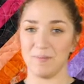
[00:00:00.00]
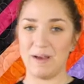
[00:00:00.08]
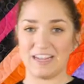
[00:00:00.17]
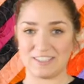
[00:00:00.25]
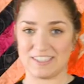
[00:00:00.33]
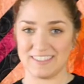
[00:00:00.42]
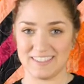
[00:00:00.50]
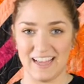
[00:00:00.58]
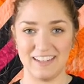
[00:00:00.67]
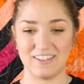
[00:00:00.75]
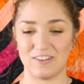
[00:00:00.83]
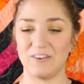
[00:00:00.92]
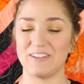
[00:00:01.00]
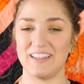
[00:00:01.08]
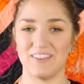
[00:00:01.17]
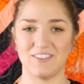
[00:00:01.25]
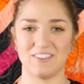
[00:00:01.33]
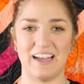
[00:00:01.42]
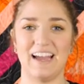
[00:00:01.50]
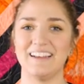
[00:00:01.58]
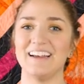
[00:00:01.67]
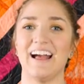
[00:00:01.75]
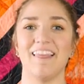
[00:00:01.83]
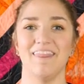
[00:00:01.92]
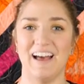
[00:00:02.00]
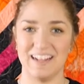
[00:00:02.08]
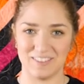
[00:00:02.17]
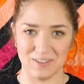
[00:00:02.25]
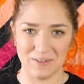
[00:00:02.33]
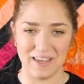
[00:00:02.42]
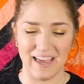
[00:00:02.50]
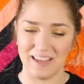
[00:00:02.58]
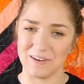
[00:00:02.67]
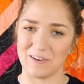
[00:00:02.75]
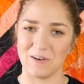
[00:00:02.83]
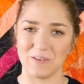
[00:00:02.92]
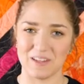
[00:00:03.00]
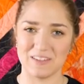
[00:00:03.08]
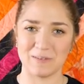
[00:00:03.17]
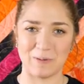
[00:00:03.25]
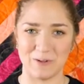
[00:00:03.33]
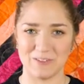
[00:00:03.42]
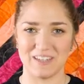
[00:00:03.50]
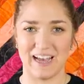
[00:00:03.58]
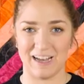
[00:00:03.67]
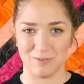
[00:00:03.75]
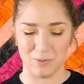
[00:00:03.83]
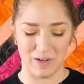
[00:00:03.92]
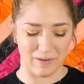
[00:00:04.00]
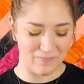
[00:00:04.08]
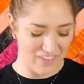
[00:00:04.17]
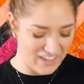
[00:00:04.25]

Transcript: the matching set to go on the other side, that's okay, you're only supposed to have one.